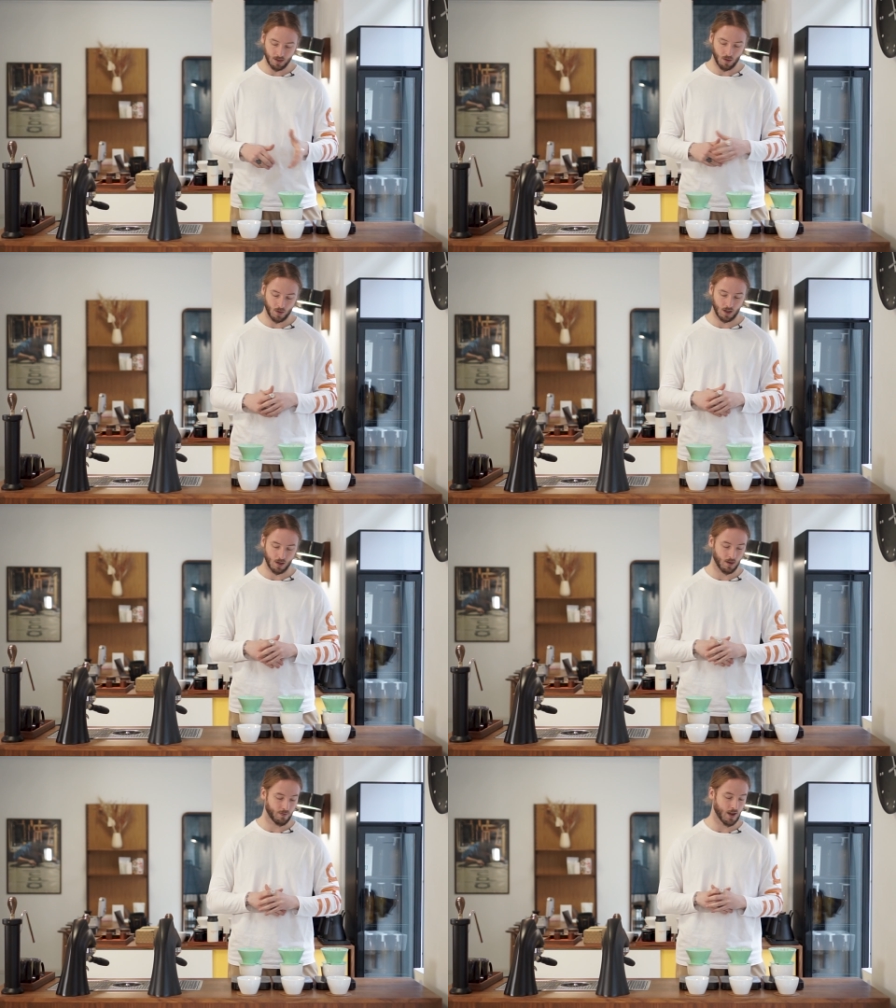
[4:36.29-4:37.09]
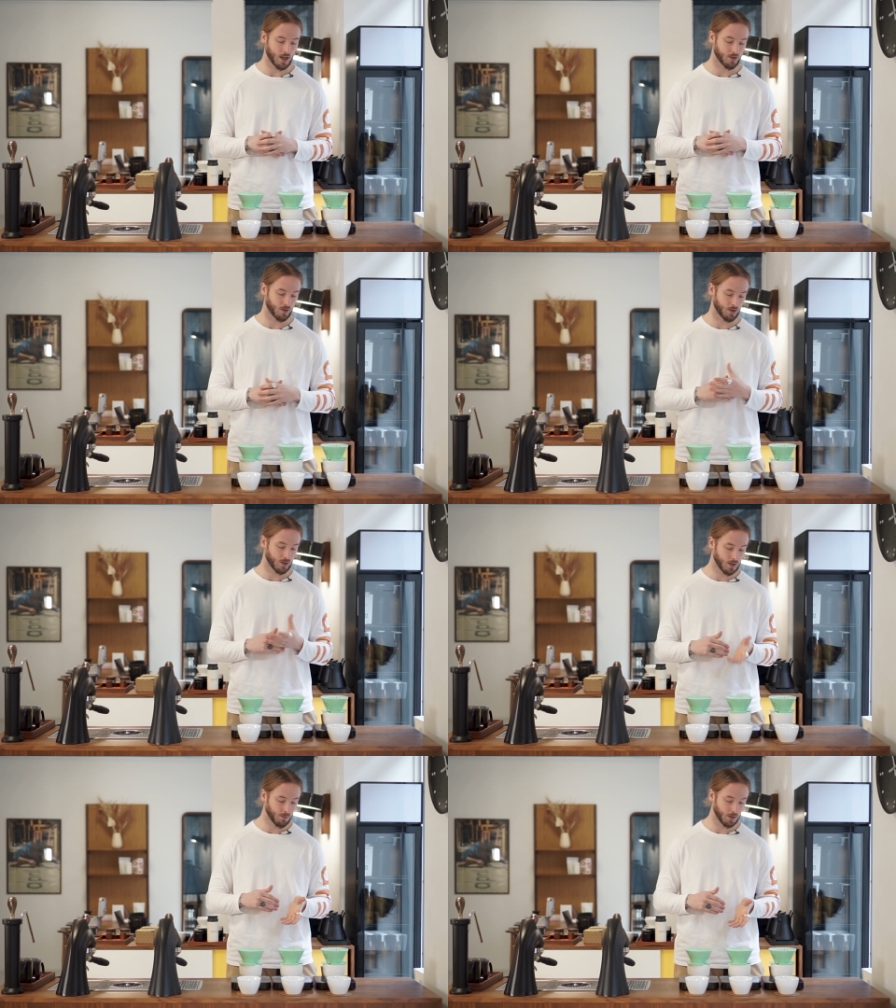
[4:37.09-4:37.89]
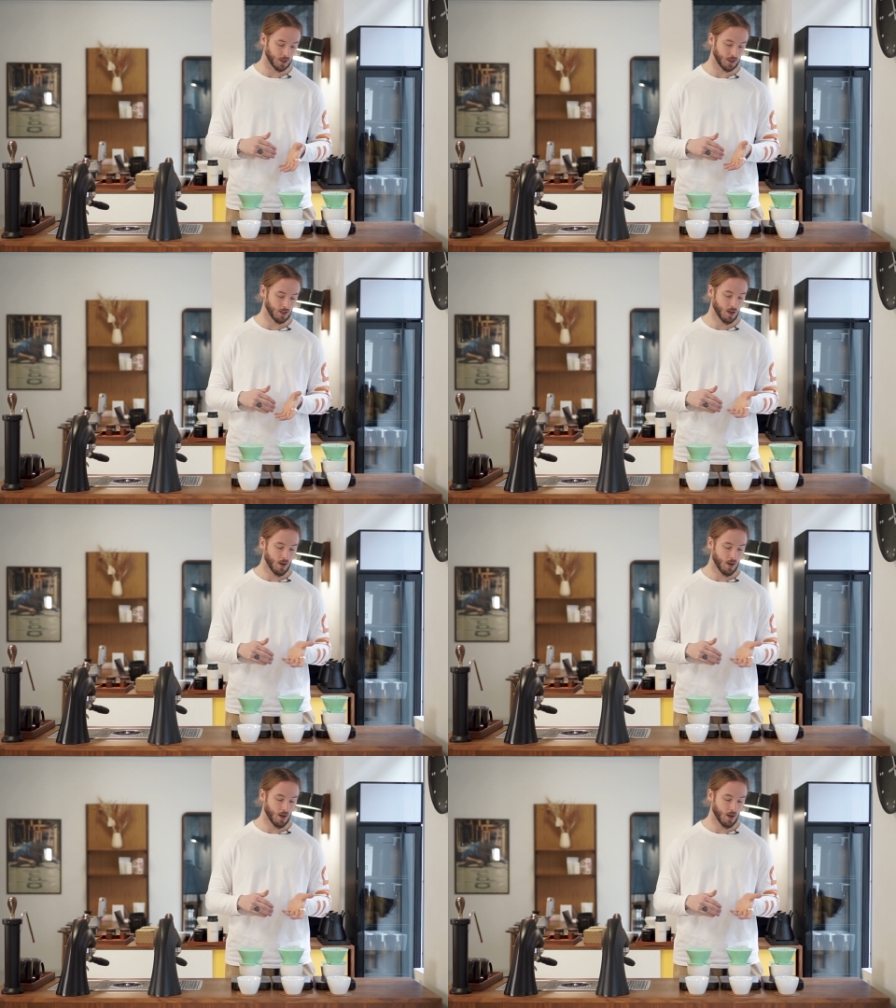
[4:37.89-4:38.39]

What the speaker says: going a lot faster simply